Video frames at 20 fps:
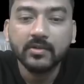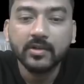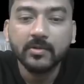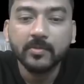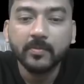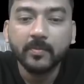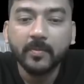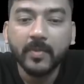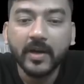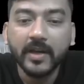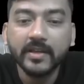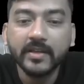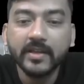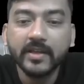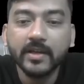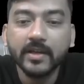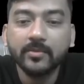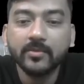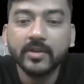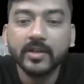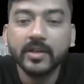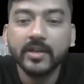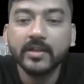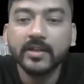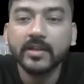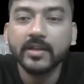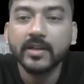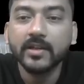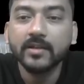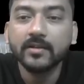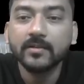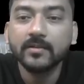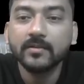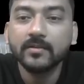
will have pi k upon n here